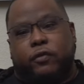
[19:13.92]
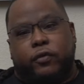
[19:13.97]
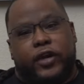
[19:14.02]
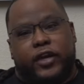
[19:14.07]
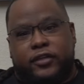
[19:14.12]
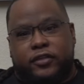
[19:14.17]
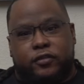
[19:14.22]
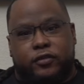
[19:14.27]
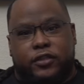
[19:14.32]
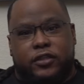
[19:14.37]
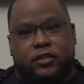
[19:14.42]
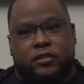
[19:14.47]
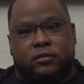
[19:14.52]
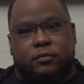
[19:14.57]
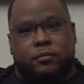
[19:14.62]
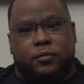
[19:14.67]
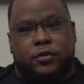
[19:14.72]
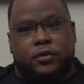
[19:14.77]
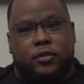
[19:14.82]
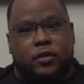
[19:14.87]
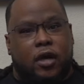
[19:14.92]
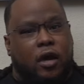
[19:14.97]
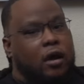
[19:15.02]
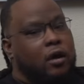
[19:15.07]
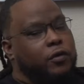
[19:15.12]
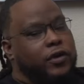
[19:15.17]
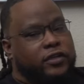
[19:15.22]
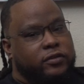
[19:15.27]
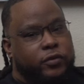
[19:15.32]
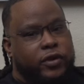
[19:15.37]
ran two systems. I
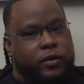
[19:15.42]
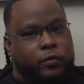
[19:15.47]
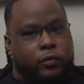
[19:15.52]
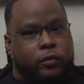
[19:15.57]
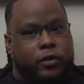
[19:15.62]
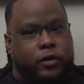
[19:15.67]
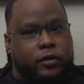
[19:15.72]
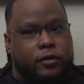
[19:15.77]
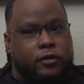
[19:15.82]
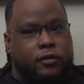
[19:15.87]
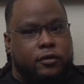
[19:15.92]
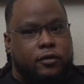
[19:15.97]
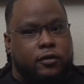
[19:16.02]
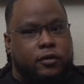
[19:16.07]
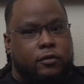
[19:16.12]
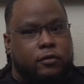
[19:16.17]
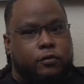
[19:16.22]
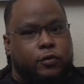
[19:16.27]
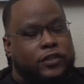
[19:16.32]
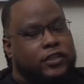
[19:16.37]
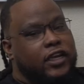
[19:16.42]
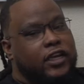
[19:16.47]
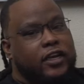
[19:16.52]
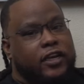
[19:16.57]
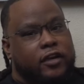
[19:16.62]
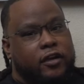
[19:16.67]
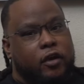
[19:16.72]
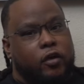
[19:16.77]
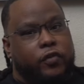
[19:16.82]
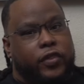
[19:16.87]
always right. ran one, which right. he
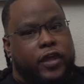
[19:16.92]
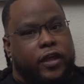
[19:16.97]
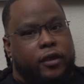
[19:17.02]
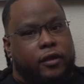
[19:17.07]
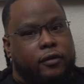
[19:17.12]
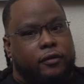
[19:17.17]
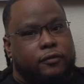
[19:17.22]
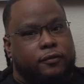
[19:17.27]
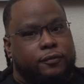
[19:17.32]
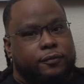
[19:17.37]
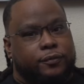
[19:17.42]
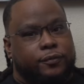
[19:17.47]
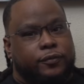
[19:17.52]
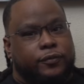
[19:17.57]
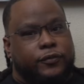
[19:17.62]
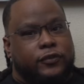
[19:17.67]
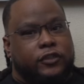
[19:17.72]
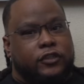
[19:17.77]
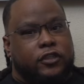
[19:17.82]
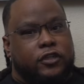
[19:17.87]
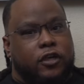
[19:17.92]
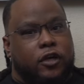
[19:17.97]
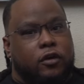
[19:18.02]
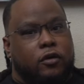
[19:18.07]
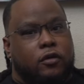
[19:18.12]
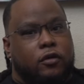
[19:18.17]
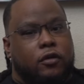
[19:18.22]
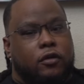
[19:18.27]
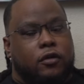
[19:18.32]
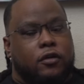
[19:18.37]
didn't know that. You
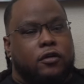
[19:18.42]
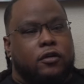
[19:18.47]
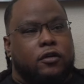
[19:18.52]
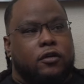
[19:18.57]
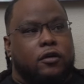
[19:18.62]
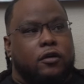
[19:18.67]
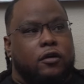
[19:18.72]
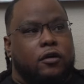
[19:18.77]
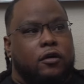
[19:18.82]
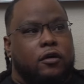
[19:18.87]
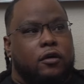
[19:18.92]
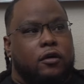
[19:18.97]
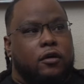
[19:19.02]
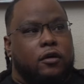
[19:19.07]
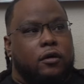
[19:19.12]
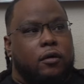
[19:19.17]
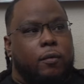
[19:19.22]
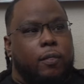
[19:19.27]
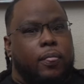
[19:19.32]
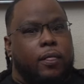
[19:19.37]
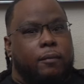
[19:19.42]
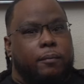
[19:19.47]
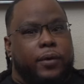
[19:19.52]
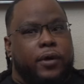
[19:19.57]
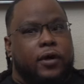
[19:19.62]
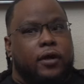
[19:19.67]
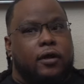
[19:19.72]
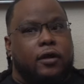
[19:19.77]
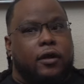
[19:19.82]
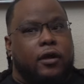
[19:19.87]
know,
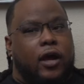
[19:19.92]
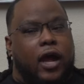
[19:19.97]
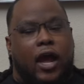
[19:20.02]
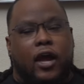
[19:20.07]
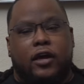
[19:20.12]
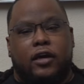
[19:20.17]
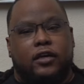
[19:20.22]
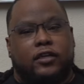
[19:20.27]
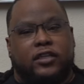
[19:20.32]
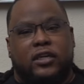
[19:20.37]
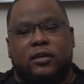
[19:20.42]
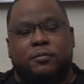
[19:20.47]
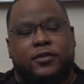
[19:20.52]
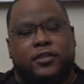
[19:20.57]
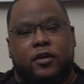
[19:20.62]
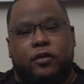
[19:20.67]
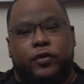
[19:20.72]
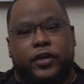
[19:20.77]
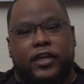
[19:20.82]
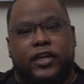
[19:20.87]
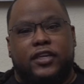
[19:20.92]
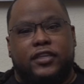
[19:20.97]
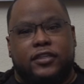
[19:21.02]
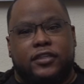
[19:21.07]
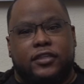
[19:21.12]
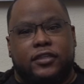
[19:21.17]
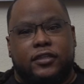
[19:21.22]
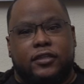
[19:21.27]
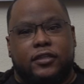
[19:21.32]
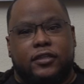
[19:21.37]
but I hooked him so
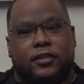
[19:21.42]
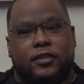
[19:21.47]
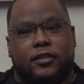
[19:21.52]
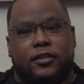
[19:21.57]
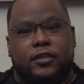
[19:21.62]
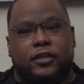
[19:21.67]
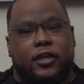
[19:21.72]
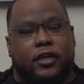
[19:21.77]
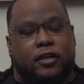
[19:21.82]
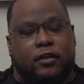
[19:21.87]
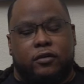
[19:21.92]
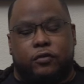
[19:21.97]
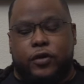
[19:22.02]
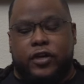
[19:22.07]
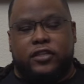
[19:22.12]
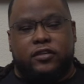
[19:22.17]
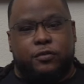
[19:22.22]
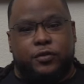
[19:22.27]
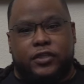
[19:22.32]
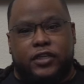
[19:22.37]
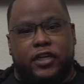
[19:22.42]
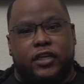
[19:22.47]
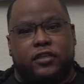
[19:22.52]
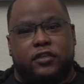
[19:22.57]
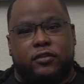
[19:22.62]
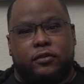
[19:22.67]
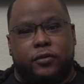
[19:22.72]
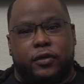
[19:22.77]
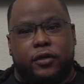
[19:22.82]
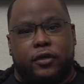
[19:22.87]
easy. Yeah. And the rest was
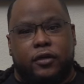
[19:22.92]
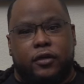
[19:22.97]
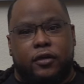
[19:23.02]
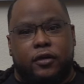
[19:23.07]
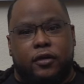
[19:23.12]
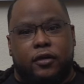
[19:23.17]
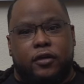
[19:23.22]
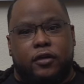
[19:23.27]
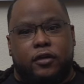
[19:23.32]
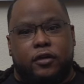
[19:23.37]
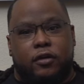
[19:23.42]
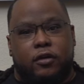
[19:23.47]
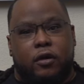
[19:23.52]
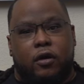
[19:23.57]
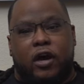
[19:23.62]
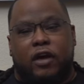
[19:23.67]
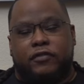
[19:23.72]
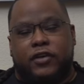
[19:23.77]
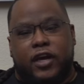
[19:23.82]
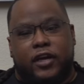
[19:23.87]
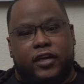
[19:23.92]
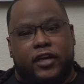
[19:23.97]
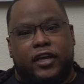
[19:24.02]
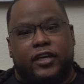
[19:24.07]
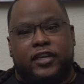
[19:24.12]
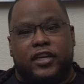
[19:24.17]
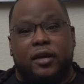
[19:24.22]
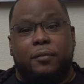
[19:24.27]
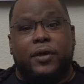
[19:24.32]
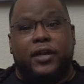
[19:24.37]
history. You know, after I
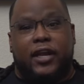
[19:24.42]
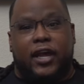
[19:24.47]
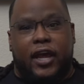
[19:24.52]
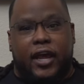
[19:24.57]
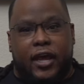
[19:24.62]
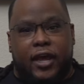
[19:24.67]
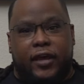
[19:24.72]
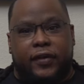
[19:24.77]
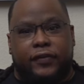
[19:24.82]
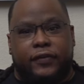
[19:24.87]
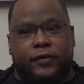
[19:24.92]
kicked him in the ass.